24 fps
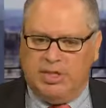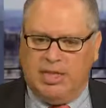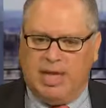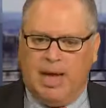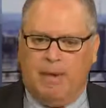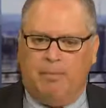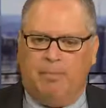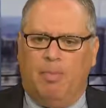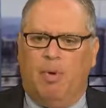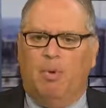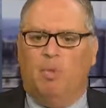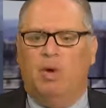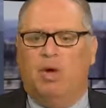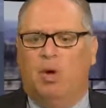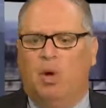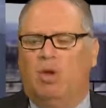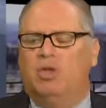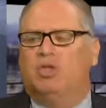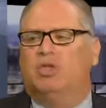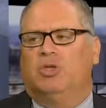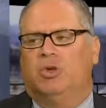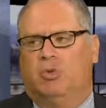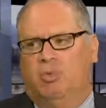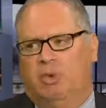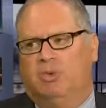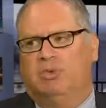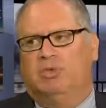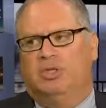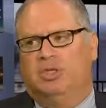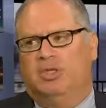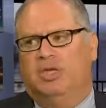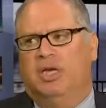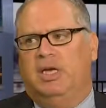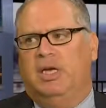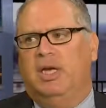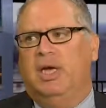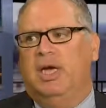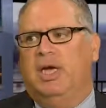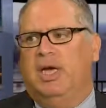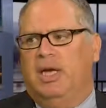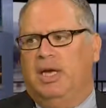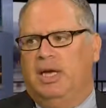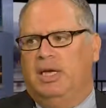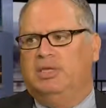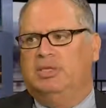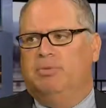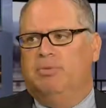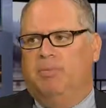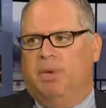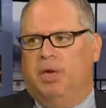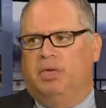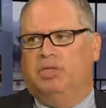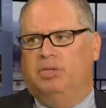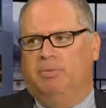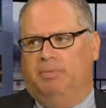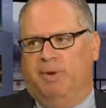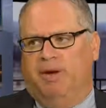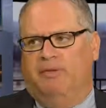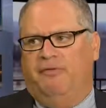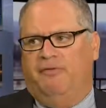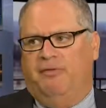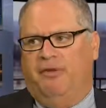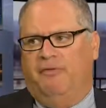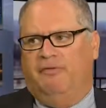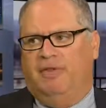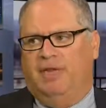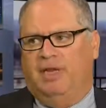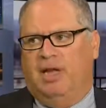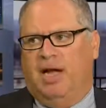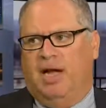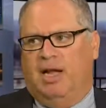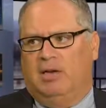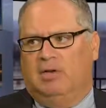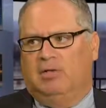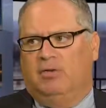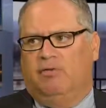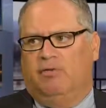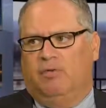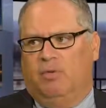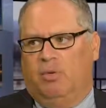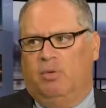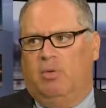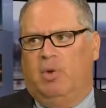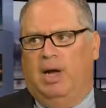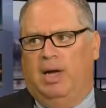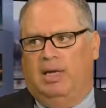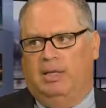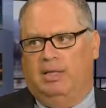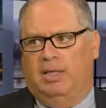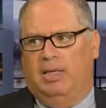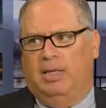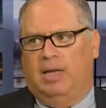that. What we also won't see is much above $50 for a while to